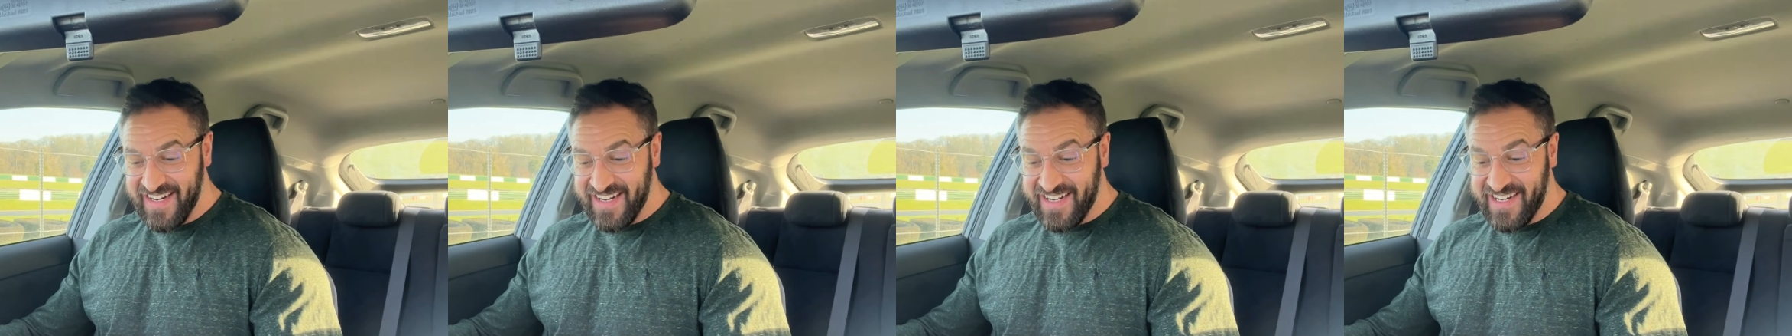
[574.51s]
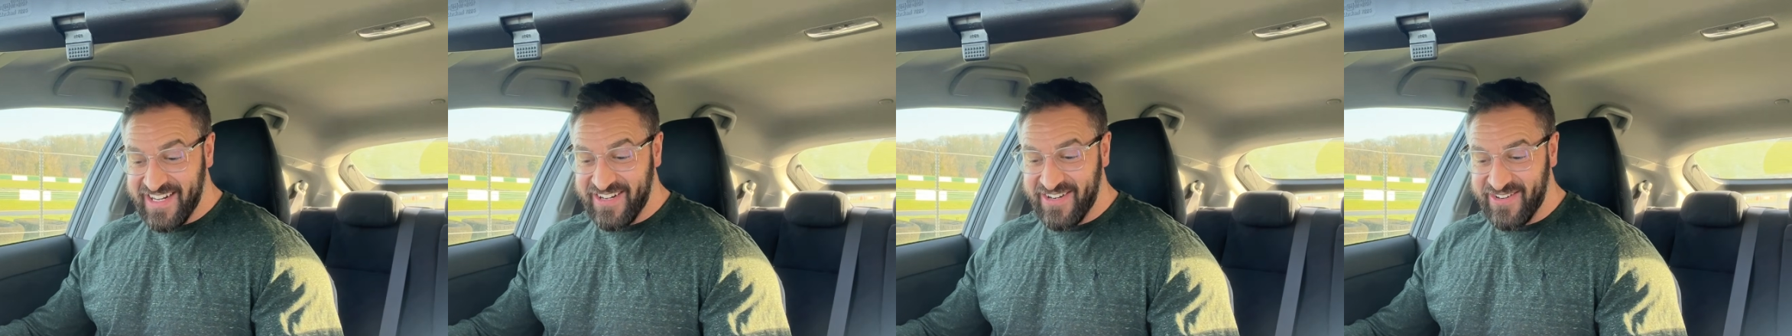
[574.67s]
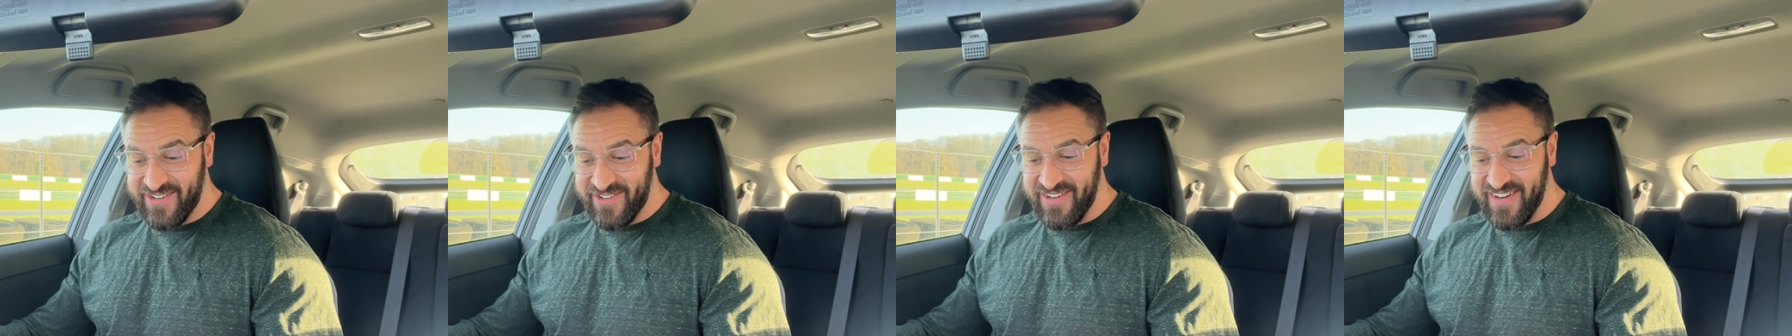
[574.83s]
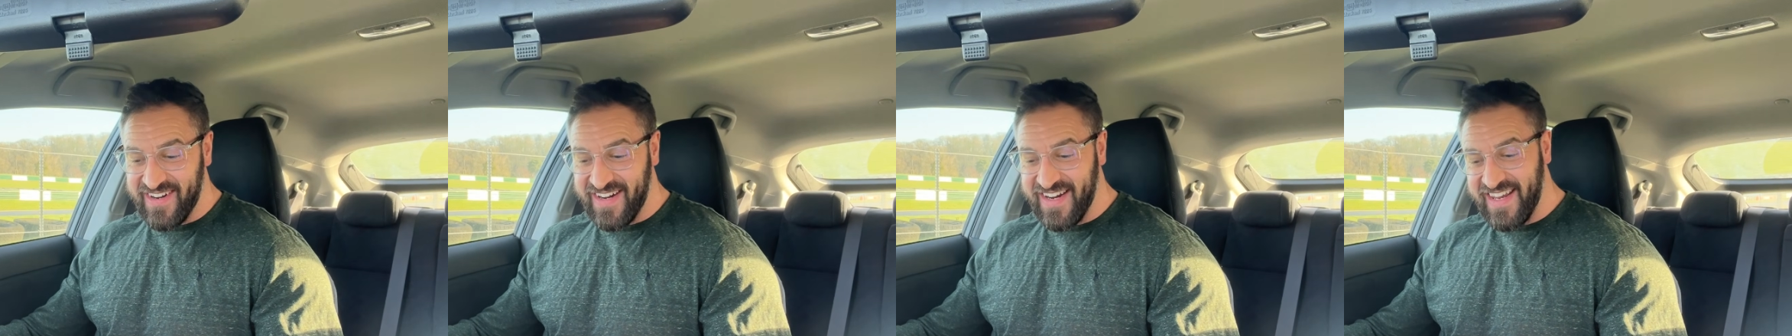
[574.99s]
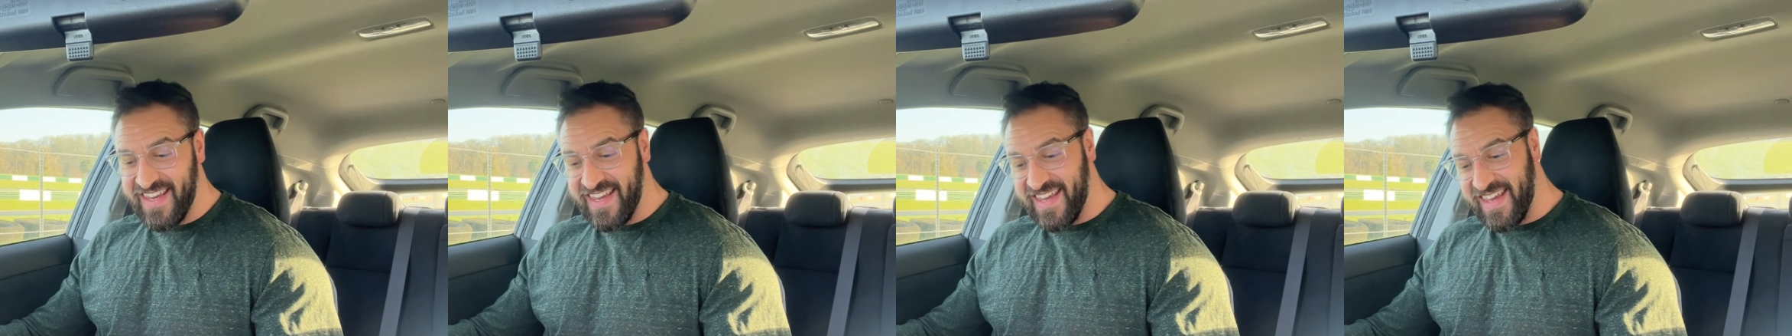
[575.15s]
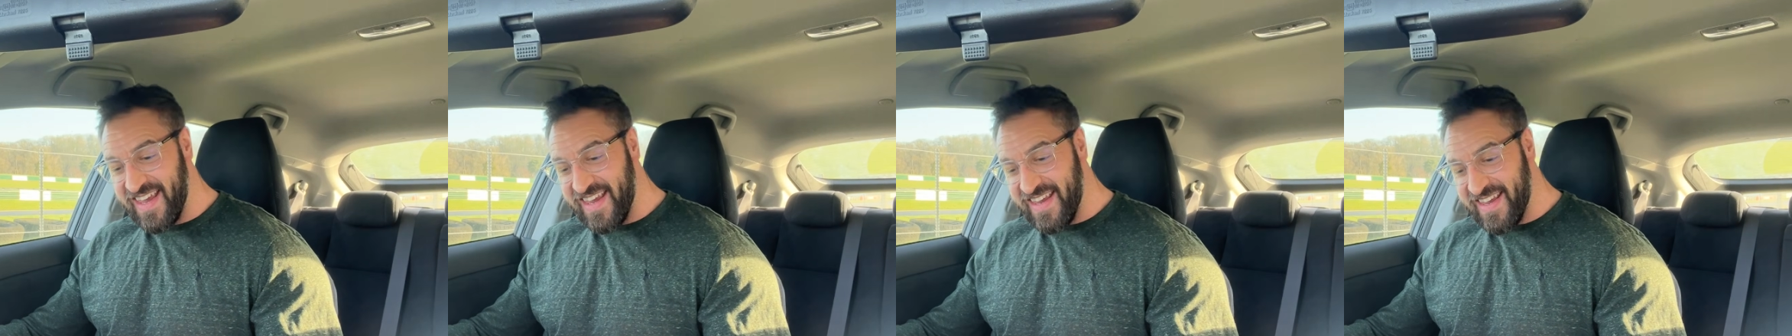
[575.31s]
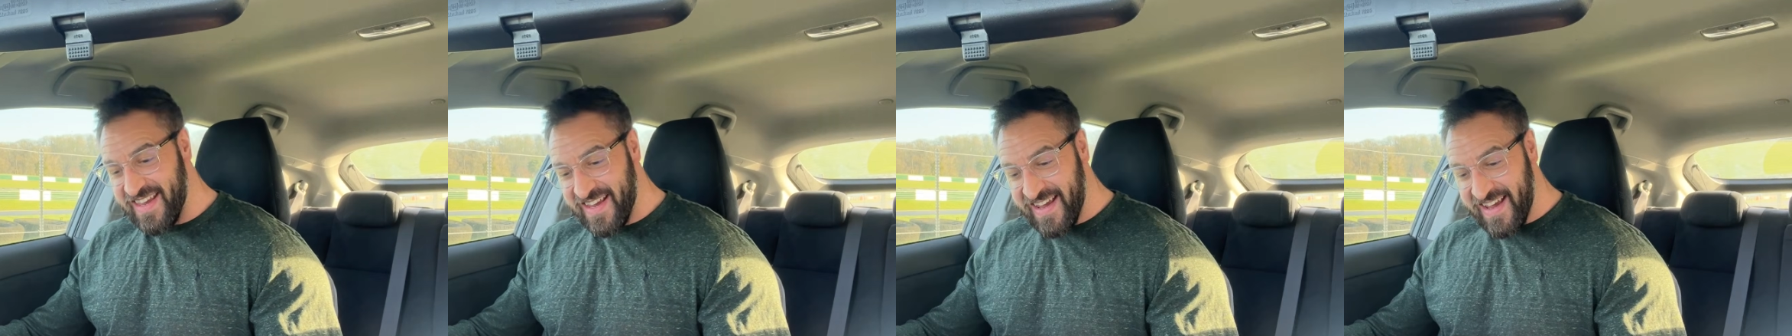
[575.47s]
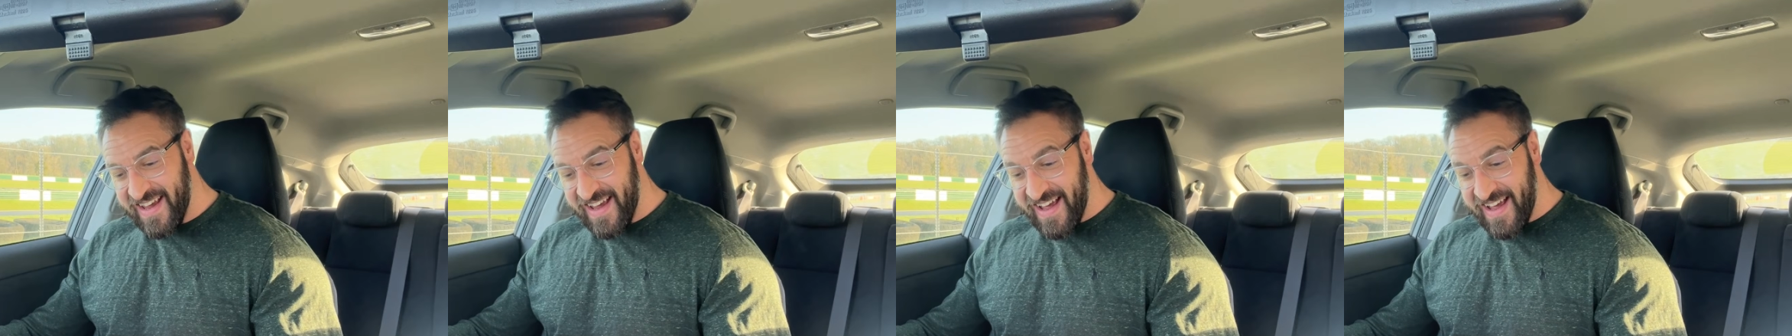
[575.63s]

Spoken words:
Crikey.